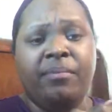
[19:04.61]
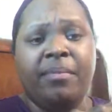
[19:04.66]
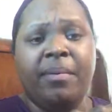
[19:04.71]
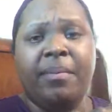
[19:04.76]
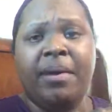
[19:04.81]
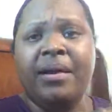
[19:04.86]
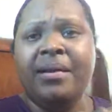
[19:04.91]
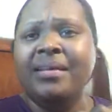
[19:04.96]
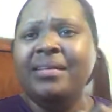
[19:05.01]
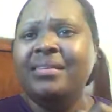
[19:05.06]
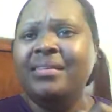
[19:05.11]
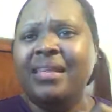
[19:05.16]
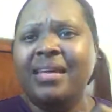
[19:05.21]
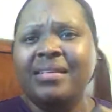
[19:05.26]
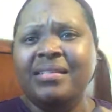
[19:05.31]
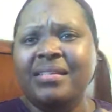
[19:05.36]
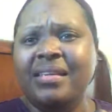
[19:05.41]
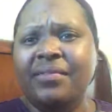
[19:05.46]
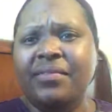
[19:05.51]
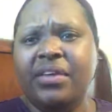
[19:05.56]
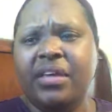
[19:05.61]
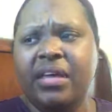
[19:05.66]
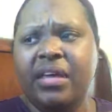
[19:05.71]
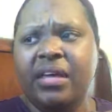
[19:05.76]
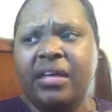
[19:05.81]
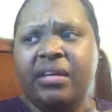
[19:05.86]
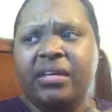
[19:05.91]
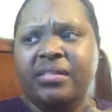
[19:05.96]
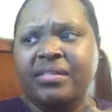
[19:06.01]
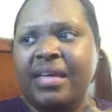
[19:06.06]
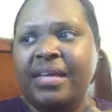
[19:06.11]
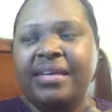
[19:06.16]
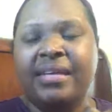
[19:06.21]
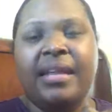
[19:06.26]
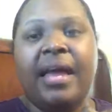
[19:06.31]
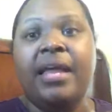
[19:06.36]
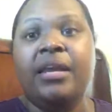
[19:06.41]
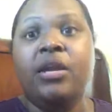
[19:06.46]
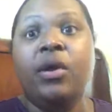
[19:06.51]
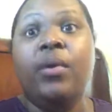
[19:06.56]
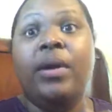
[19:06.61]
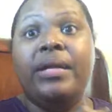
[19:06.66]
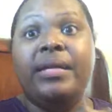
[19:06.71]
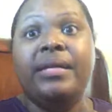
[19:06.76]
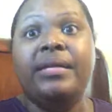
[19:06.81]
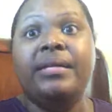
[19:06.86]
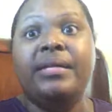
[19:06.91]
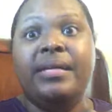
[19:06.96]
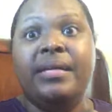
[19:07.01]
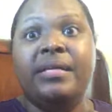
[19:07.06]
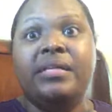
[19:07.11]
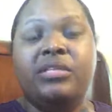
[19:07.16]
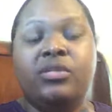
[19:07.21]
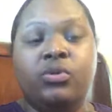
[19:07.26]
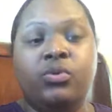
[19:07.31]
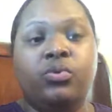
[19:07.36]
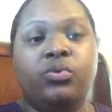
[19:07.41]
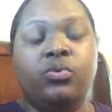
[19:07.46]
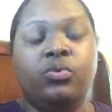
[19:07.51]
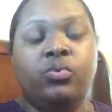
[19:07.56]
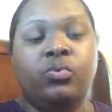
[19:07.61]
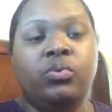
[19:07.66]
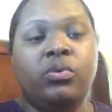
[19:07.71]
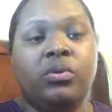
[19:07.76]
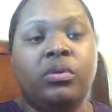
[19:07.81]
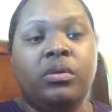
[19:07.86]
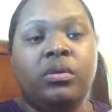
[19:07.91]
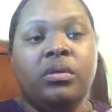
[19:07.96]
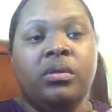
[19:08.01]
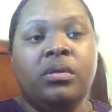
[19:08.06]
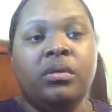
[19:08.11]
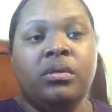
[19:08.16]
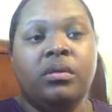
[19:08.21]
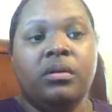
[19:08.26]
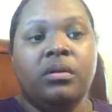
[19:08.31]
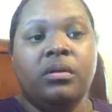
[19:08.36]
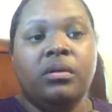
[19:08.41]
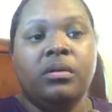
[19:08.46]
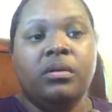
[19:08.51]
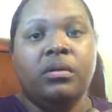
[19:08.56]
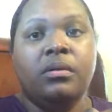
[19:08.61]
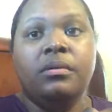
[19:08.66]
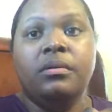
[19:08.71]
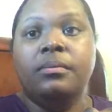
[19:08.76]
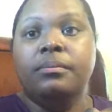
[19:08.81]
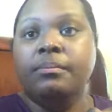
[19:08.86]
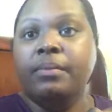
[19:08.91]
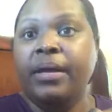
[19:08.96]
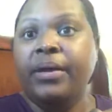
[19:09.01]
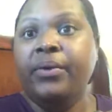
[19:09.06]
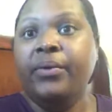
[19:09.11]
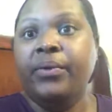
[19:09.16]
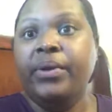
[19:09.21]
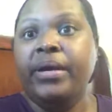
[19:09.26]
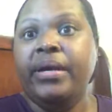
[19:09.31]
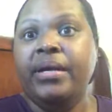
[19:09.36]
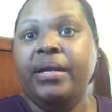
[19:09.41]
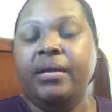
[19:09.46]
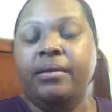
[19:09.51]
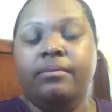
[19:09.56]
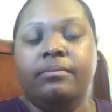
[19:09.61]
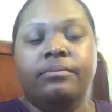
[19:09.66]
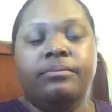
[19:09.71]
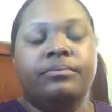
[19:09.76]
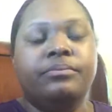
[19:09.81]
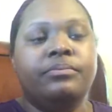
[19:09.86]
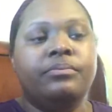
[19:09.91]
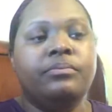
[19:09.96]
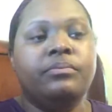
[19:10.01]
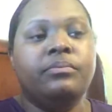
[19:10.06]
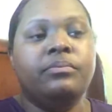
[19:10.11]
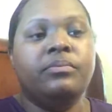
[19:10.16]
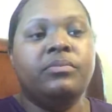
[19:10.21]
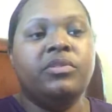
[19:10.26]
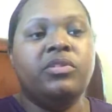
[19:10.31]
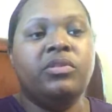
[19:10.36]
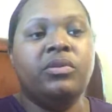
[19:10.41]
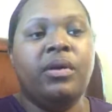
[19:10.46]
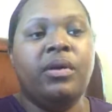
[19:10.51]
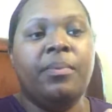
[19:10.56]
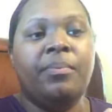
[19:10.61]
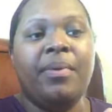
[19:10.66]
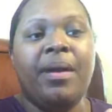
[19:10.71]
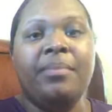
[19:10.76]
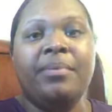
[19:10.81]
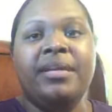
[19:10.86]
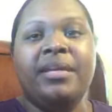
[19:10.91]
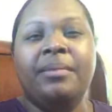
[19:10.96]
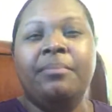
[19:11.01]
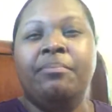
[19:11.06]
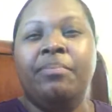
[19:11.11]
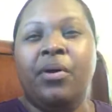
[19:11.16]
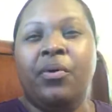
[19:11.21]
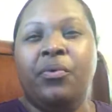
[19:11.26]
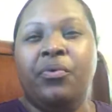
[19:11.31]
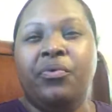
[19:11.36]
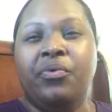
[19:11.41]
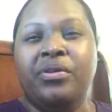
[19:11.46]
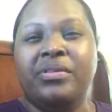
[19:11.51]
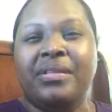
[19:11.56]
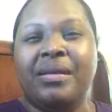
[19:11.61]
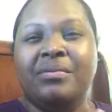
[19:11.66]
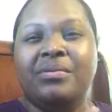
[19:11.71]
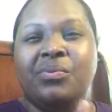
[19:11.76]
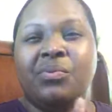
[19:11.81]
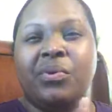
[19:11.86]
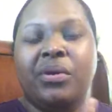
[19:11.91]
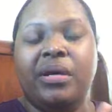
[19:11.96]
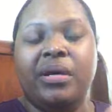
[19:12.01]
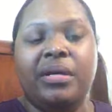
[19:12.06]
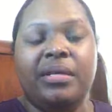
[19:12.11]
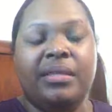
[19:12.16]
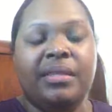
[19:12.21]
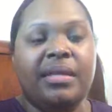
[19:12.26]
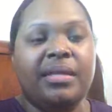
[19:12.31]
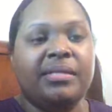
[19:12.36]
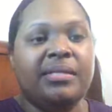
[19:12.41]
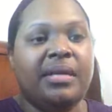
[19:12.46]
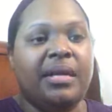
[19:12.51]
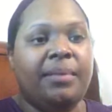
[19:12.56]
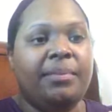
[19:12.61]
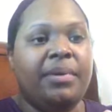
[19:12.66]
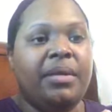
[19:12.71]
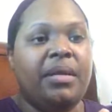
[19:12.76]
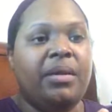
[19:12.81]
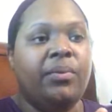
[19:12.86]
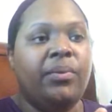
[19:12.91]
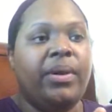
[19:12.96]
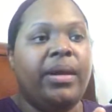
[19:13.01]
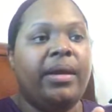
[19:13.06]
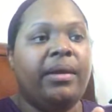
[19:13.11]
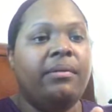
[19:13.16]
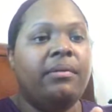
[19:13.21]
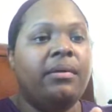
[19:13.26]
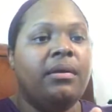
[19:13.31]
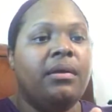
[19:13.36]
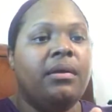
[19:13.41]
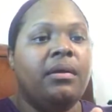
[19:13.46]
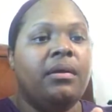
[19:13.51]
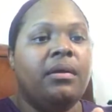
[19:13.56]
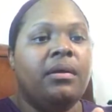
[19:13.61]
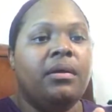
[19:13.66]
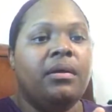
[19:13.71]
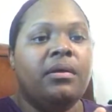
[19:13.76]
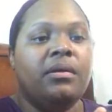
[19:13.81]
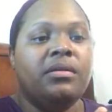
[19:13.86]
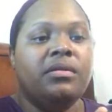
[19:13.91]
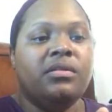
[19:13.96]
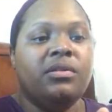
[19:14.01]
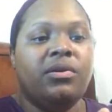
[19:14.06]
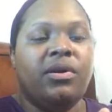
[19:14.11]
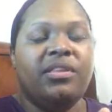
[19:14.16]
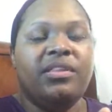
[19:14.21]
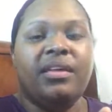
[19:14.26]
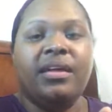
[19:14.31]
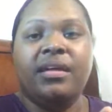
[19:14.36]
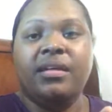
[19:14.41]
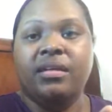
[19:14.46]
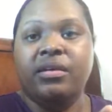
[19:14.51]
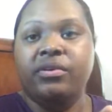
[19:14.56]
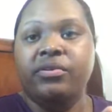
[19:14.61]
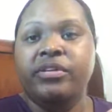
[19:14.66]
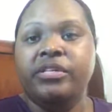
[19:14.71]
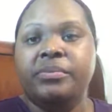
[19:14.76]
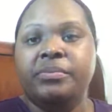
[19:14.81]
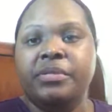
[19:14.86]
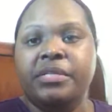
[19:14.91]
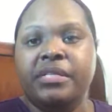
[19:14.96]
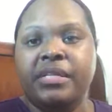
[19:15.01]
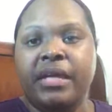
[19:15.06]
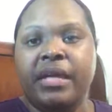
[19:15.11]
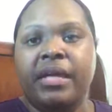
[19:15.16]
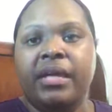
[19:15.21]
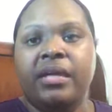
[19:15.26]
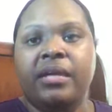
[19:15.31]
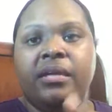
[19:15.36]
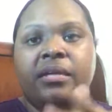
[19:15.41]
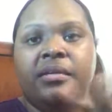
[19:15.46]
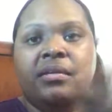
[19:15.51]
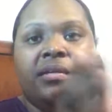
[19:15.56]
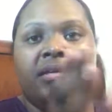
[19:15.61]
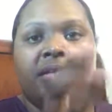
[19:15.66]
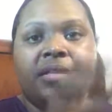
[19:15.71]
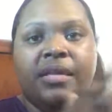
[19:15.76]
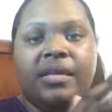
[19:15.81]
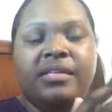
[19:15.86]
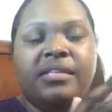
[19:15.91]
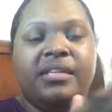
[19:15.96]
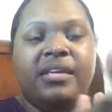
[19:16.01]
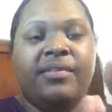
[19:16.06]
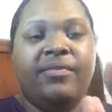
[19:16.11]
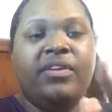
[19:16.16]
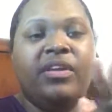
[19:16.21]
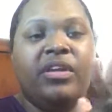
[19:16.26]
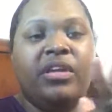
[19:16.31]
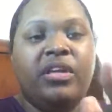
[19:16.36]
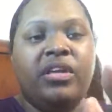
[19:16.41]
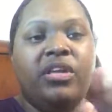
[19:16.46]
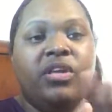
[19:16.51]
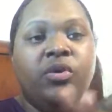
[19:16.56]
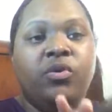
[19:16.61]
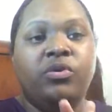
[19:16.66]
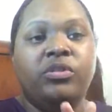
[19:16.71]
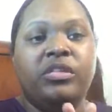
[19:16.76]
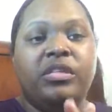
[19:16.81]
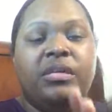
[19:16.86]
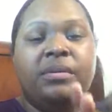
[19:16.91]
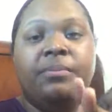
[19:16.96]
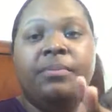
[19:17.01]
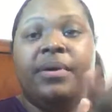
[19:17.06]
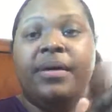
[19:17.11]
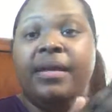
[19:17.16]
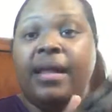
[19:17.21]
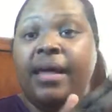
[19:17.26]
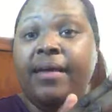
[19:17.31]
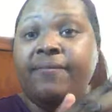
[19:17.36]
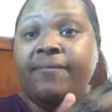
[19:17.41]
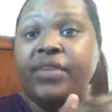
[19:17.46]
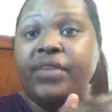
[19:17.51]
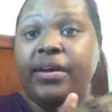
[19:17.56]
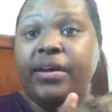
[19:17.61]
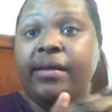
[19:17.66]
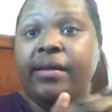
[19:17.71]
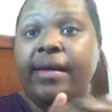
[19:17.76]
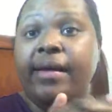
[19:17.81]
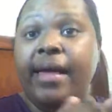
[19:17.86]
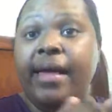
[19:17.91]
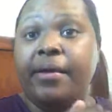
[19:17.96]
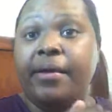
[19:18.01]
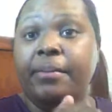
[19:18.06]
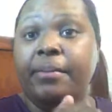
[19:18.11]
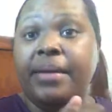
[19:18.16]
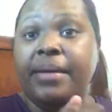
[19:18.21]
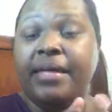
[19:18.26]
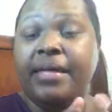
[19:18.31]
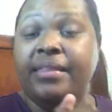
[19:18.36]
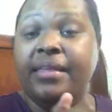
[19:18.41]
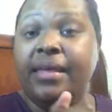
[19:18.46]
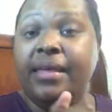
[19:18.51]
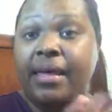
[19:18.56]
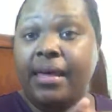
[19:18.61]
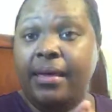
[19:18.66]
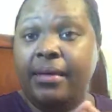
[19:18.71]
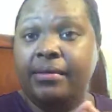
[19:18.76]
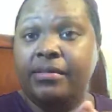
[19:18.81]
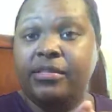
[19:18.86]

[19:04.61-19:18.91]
I might have did Thanksgiving and because I know I didn't get to my granny, so I probably did both because I was working at that time anyway. So I think I did Christmas and Thanksgiving in Houston, but I figured out how to make the cake.